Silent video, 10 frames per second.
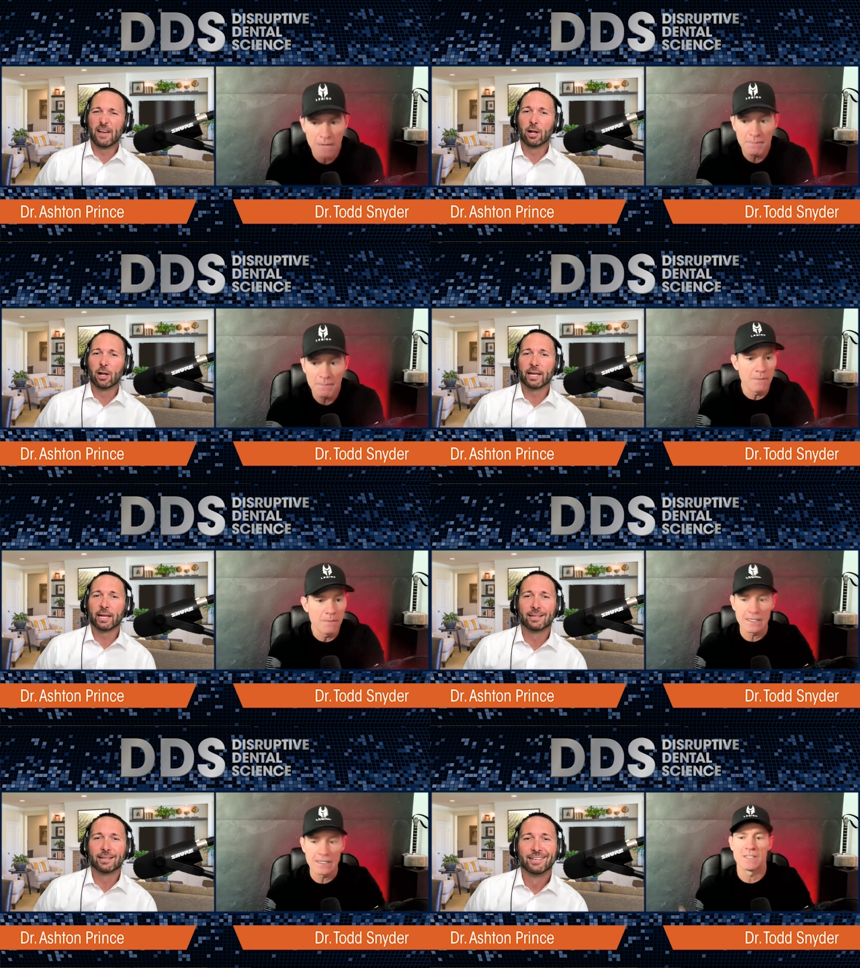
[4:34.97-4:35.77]
Speaker 1: i'm, I'm like the
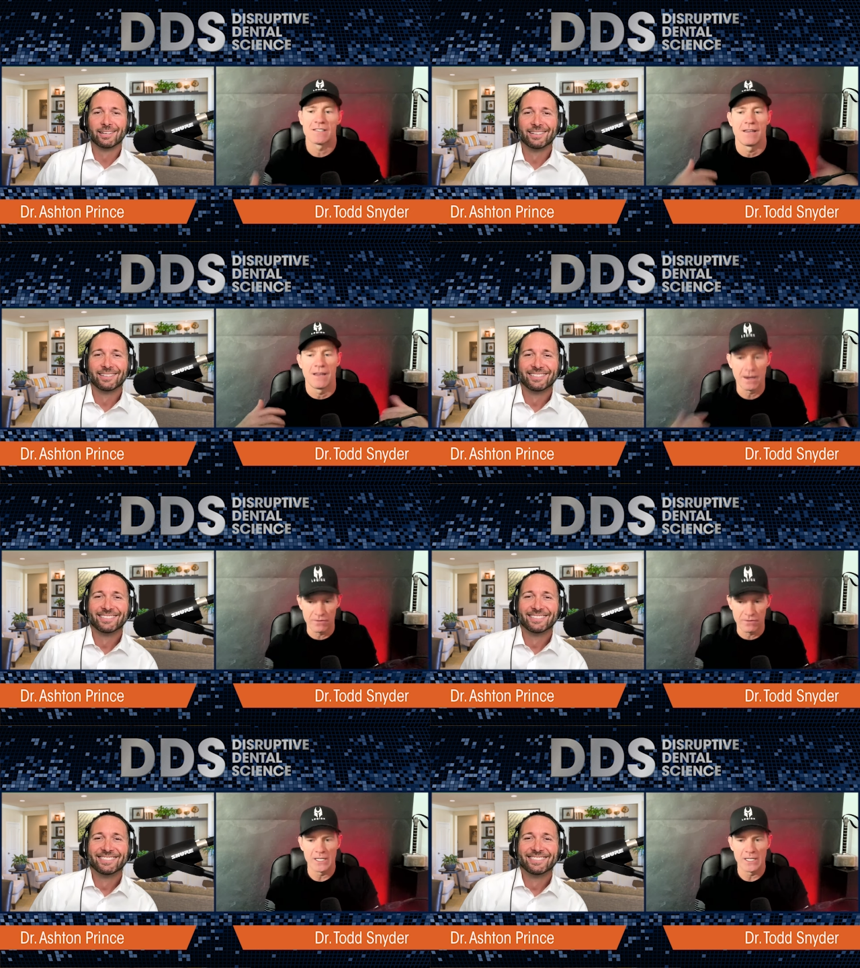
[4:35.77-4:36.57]
it. same as
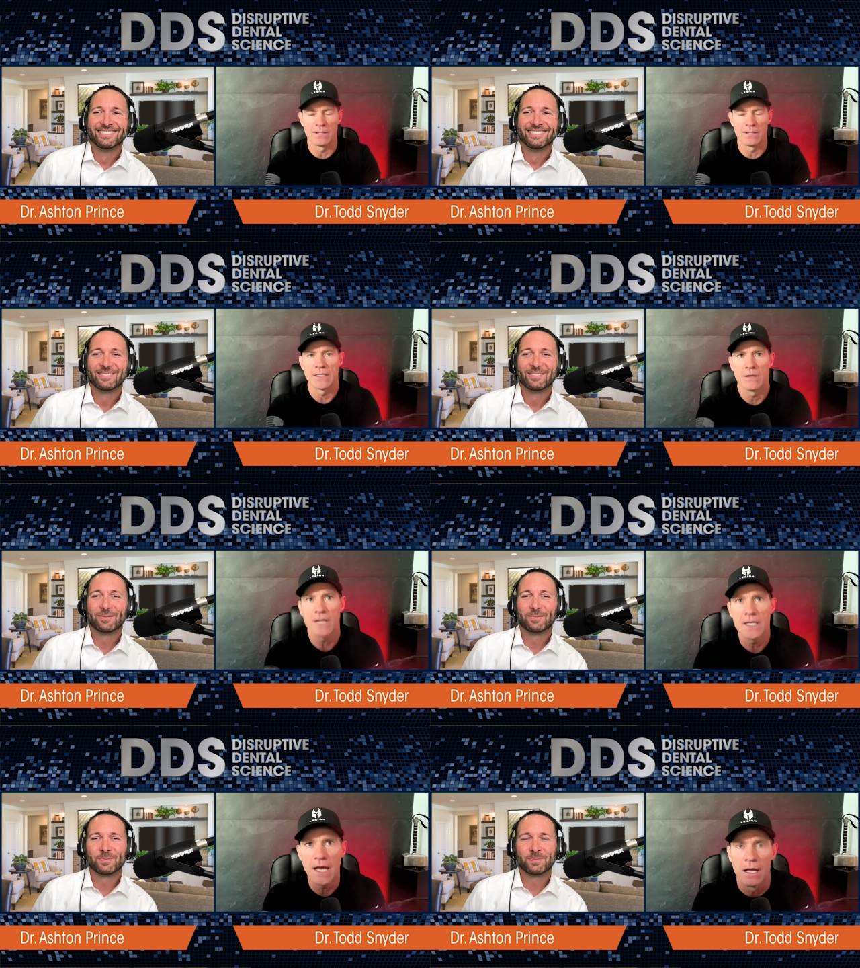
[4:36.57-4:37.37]
everybody out there it's like
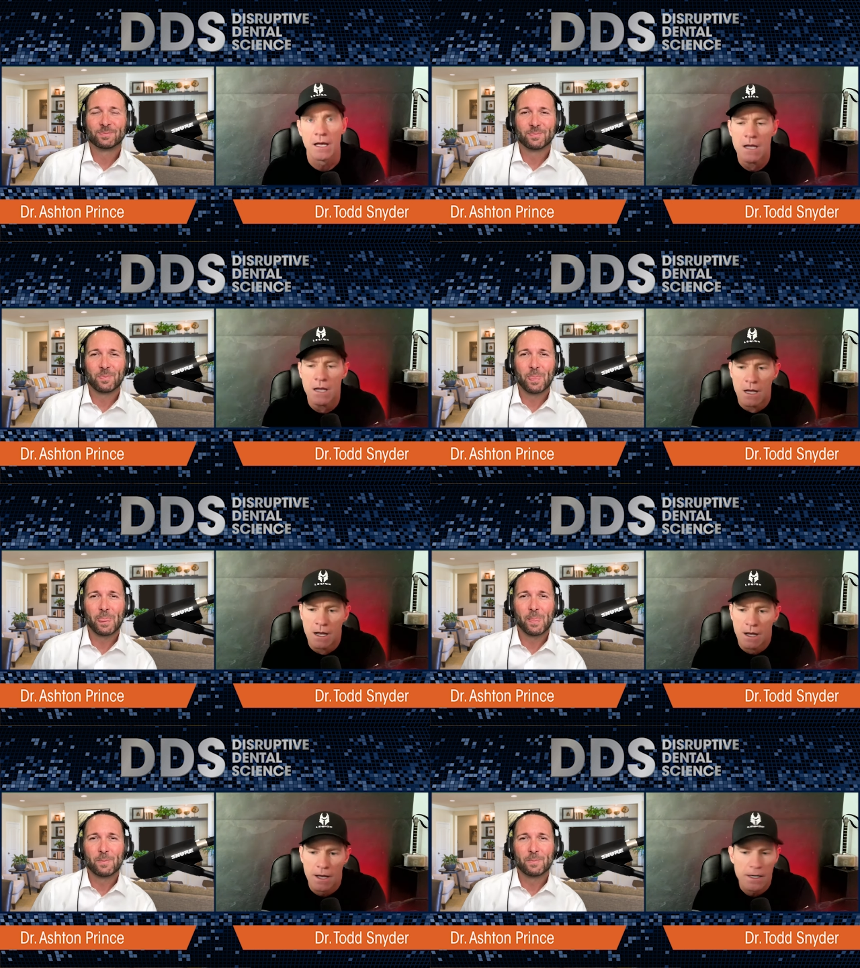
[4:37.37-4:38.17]
okay yeah
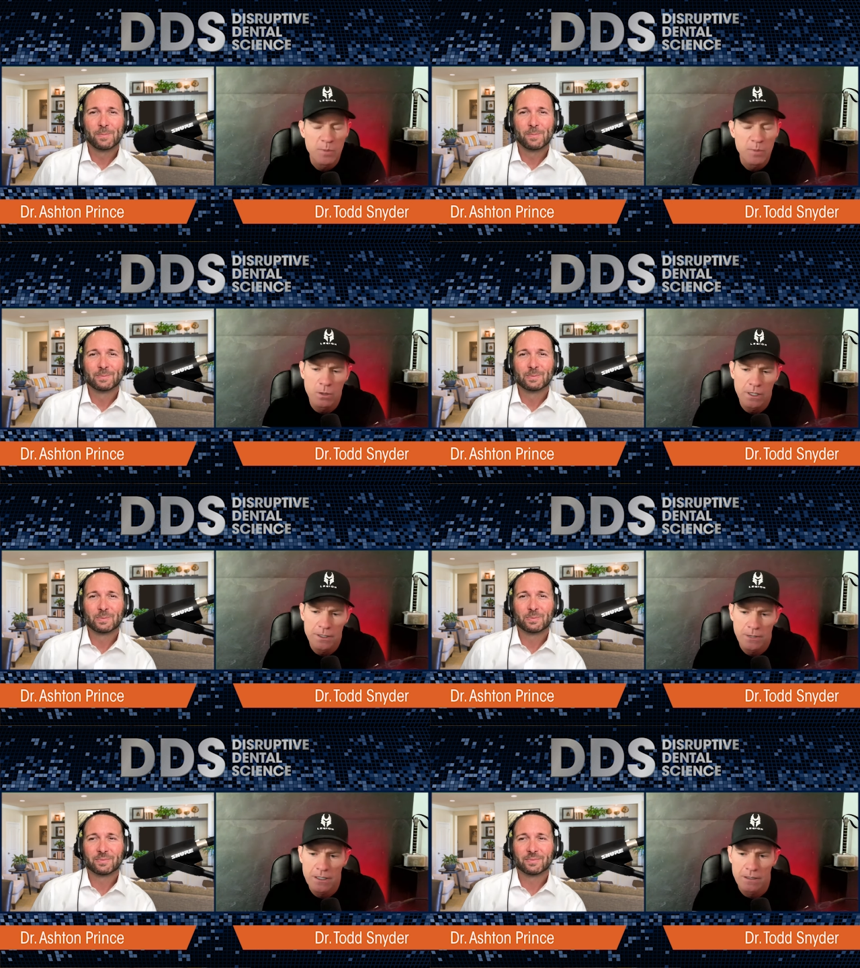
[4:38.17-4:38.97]
i didn't put a whole lot of
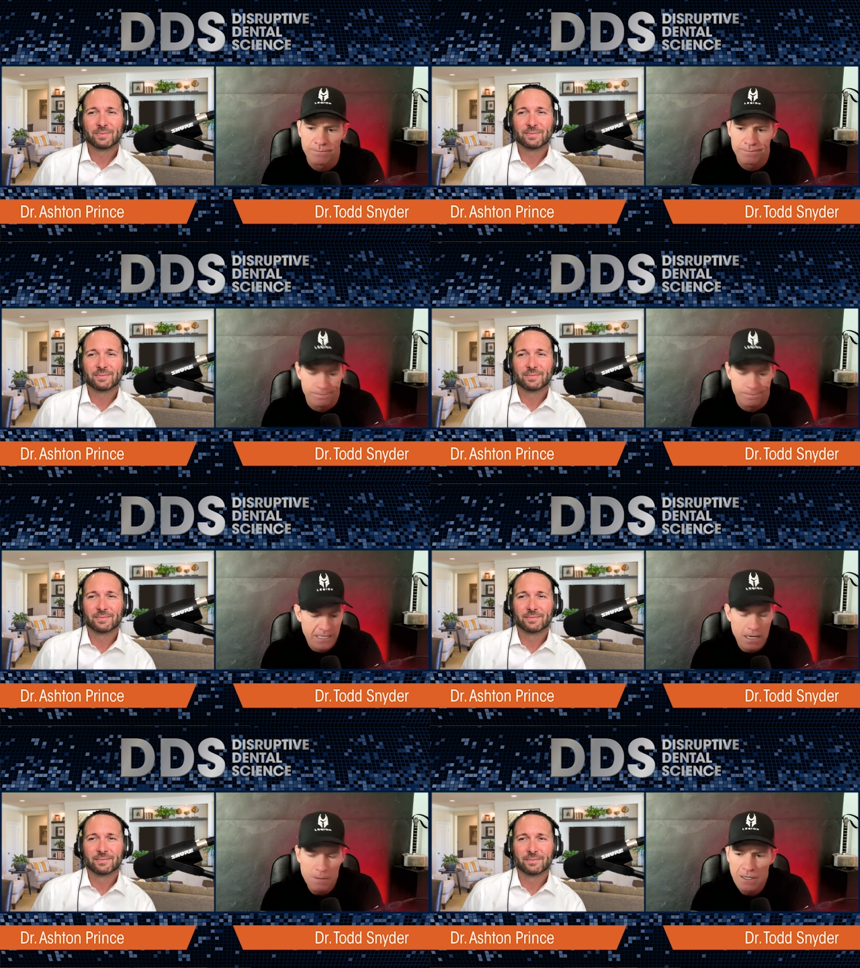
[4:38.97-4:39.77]
training in
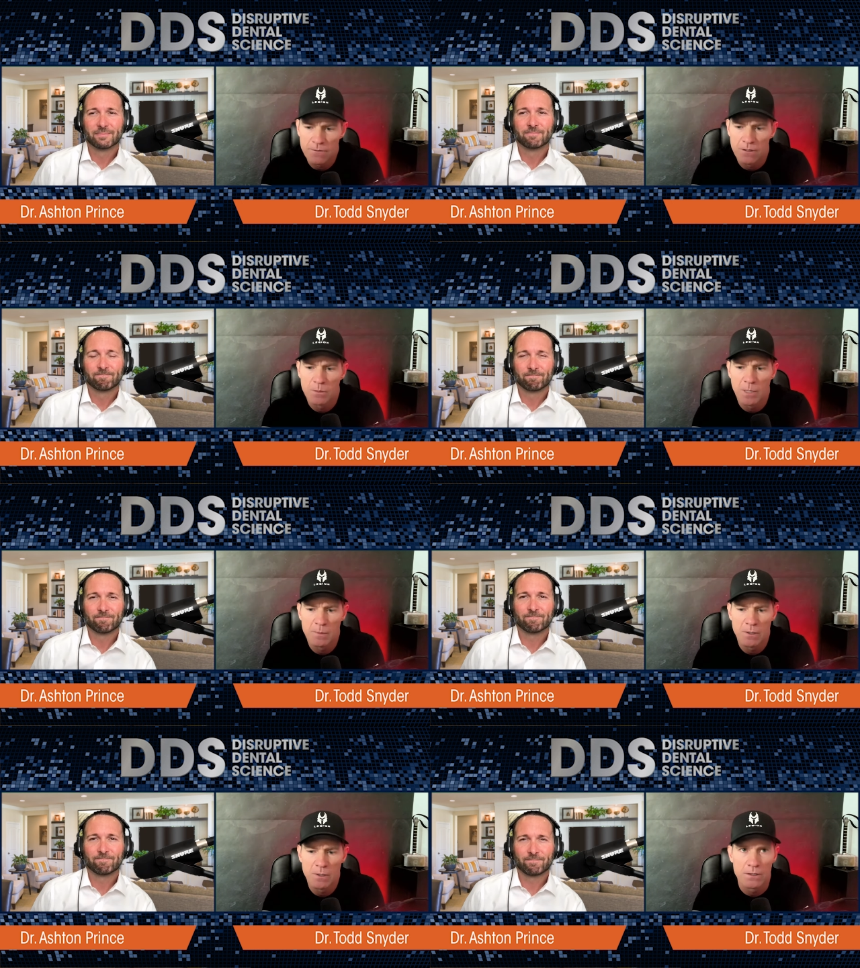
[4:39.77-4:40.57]
time and effort into my
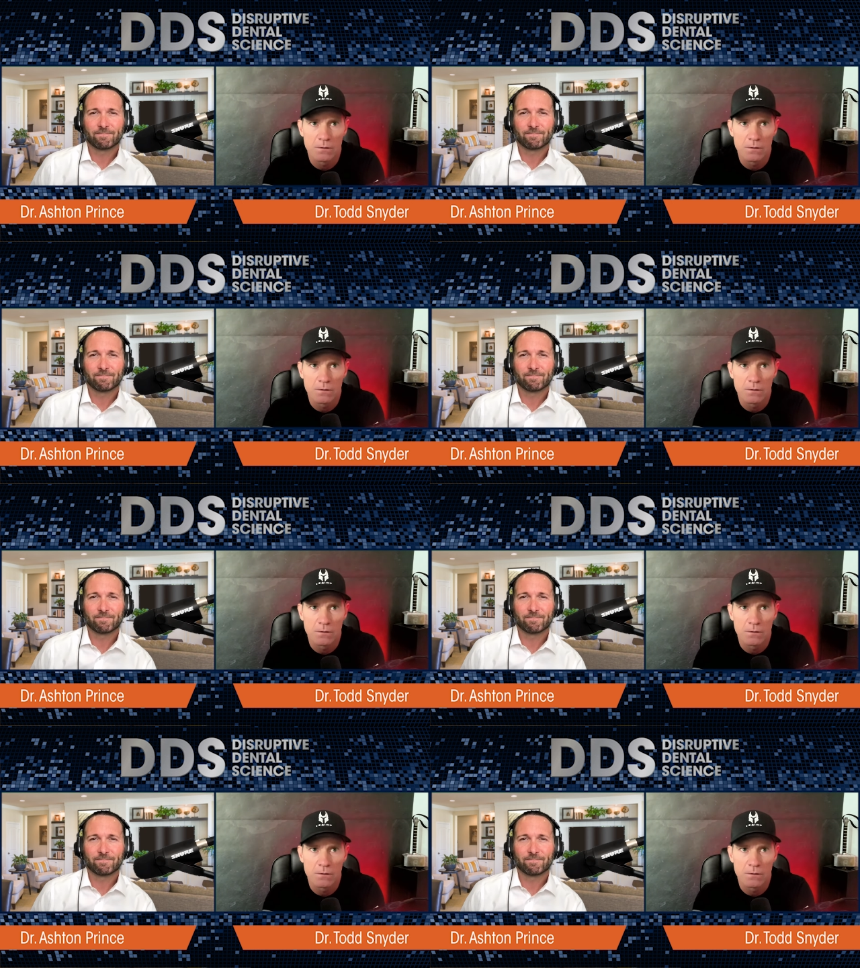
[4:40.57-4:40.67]
employees.